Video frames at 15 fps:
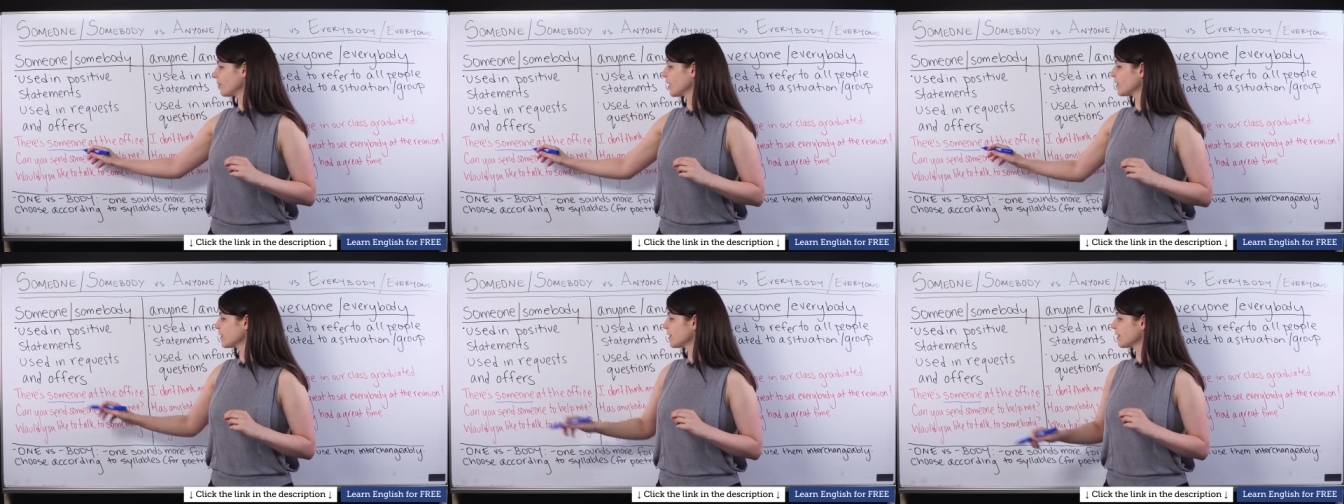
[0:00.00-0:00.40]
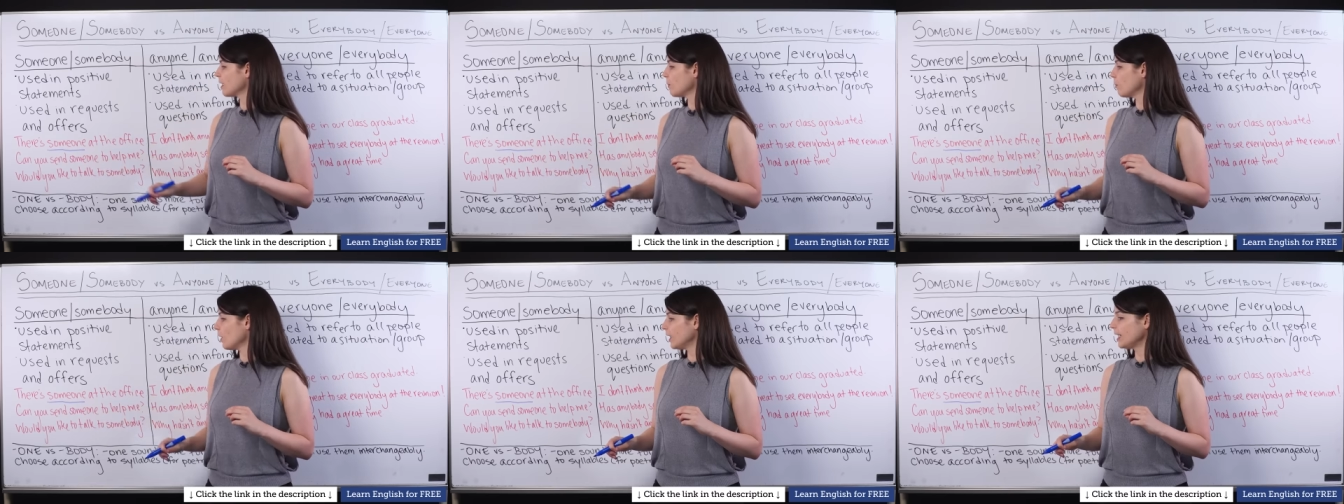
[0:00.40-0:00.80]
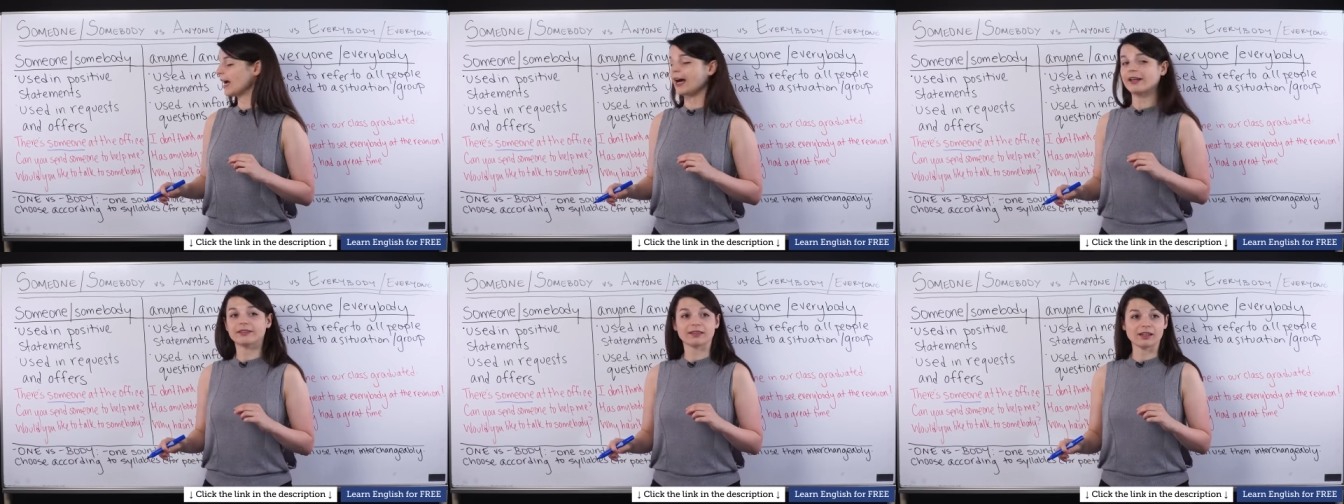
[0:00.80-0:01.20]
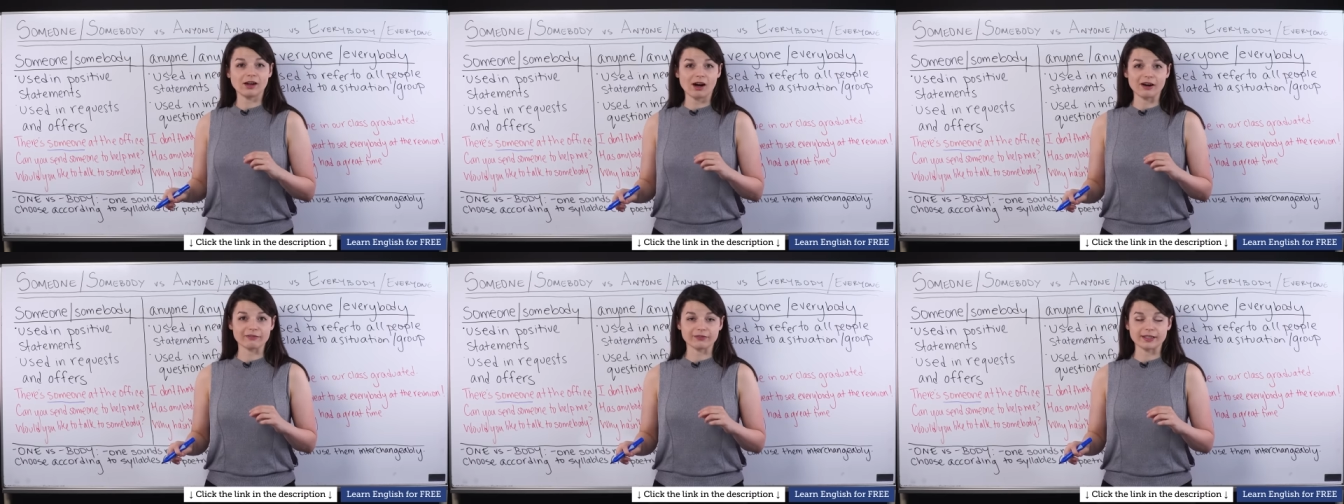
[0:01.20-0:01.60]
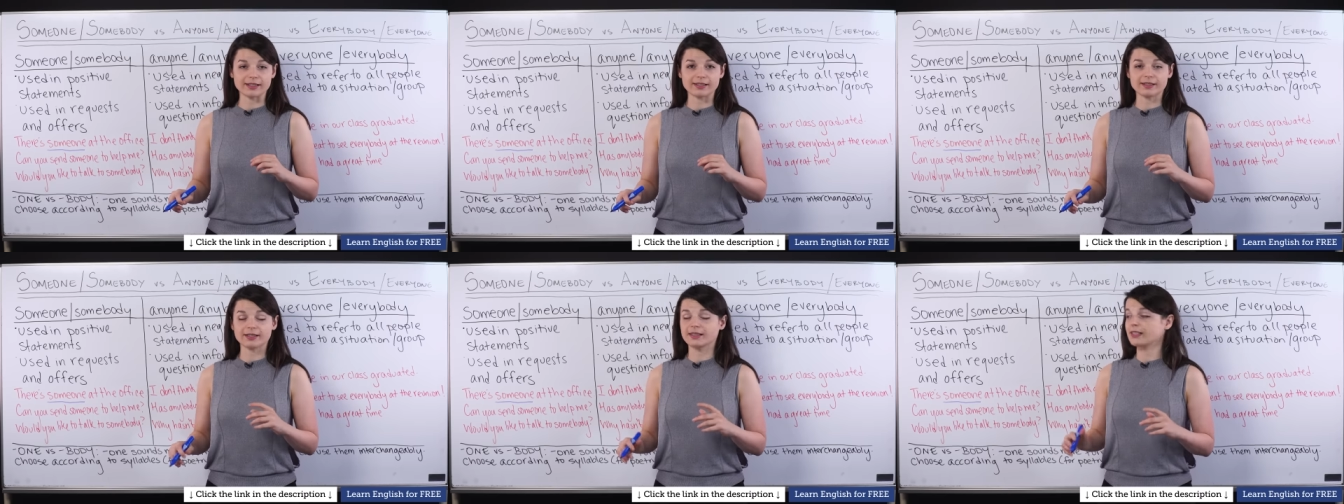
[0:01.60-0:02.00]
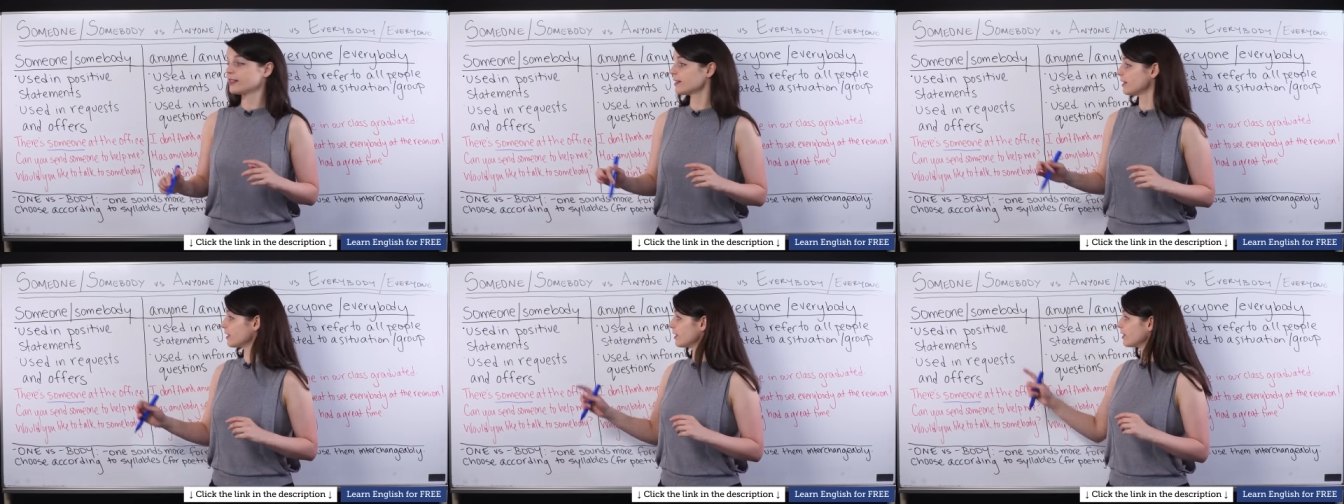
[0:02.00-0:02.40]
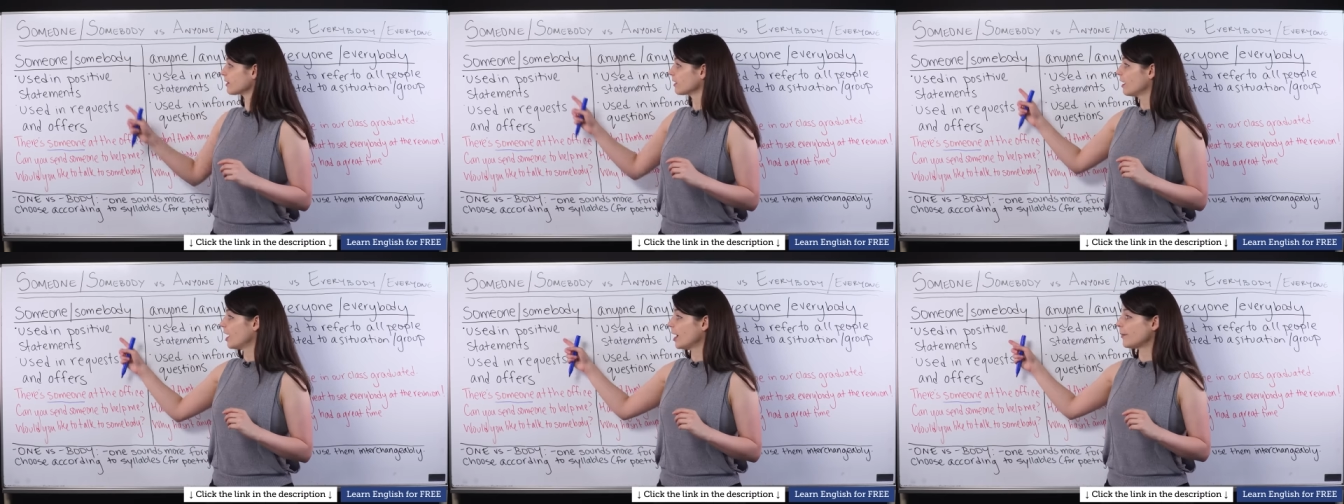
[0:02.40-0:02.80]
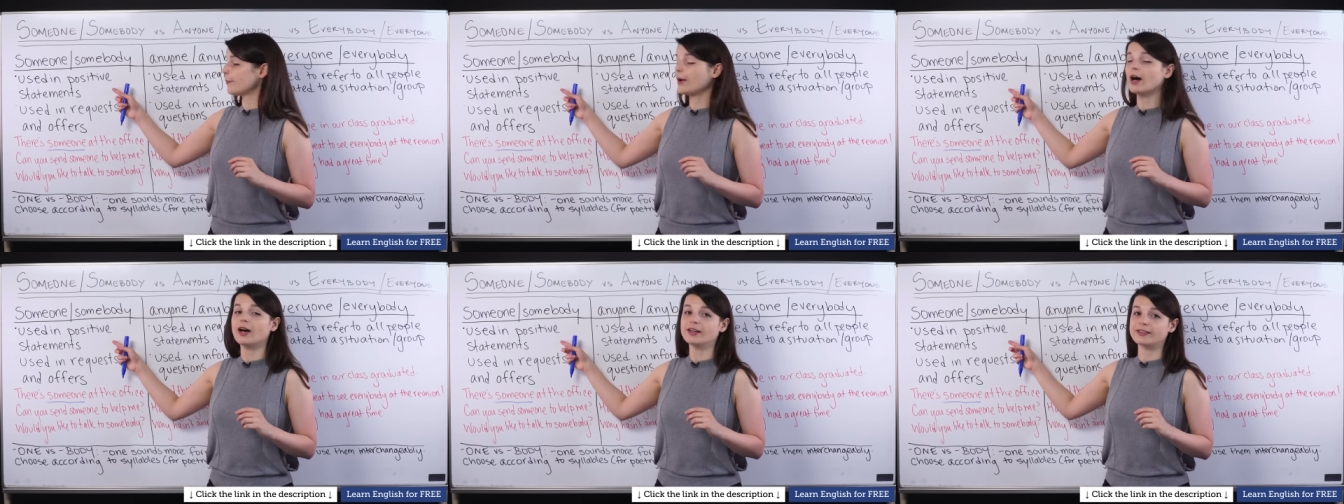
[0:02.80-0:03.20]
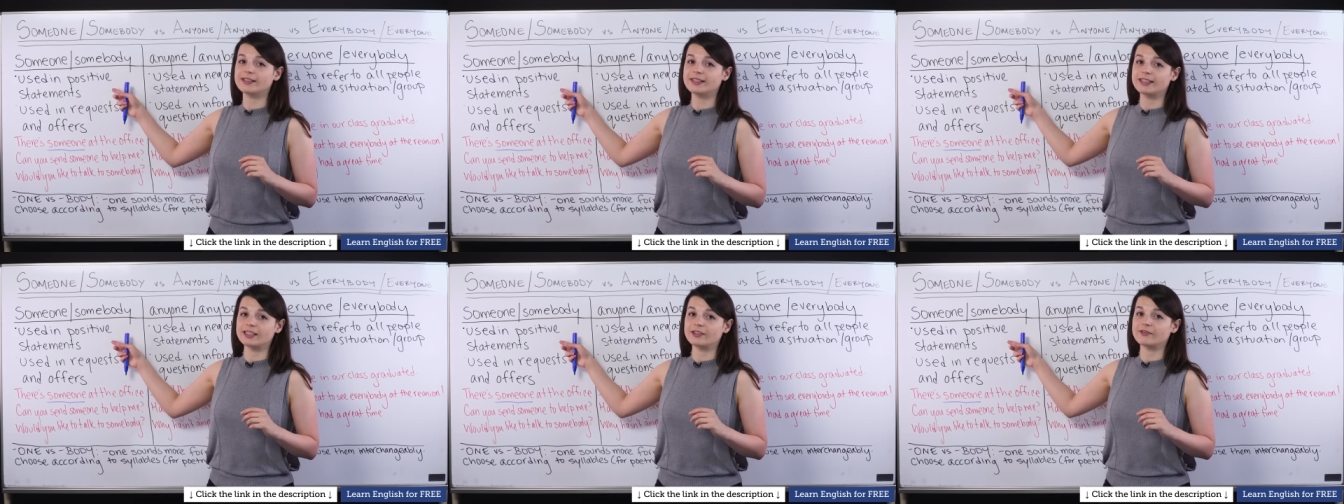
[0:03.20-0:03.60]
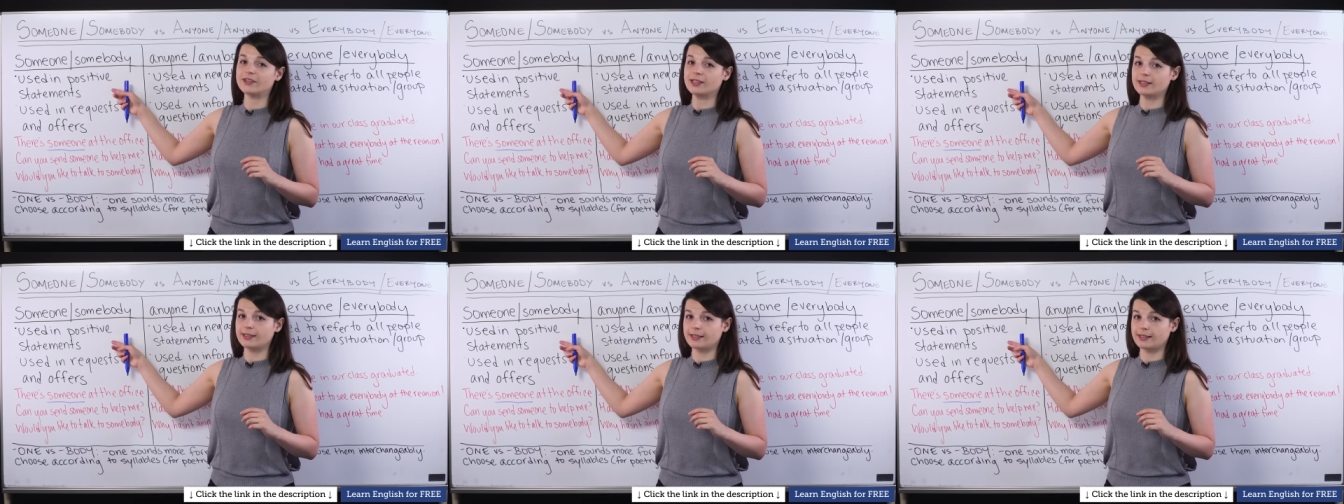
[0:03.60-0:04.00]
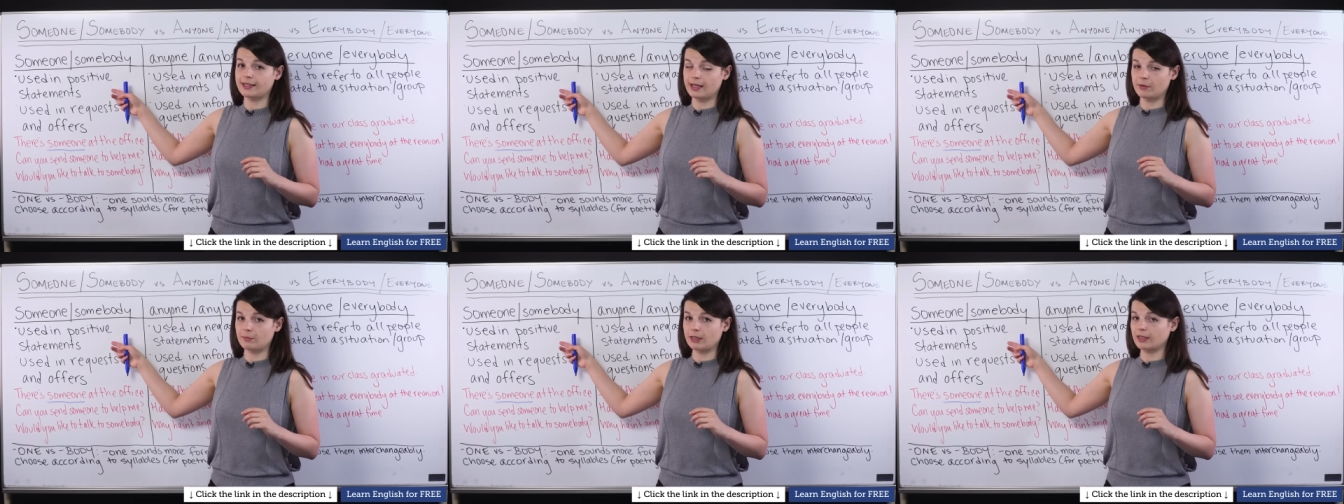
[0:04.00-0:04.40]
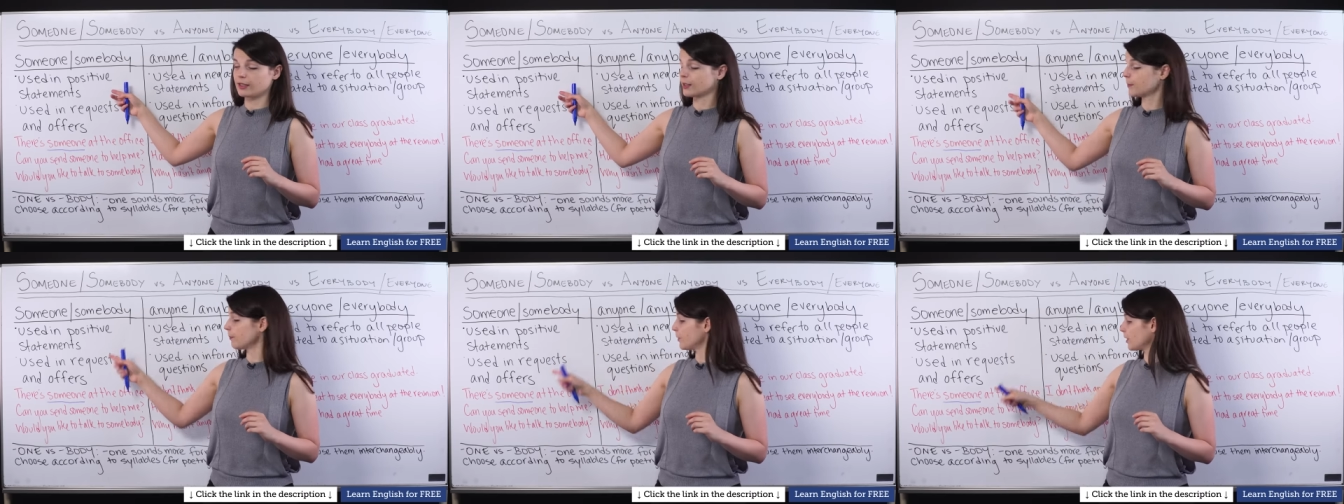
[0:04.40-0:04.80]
There's someone at the office. This is a positive statement.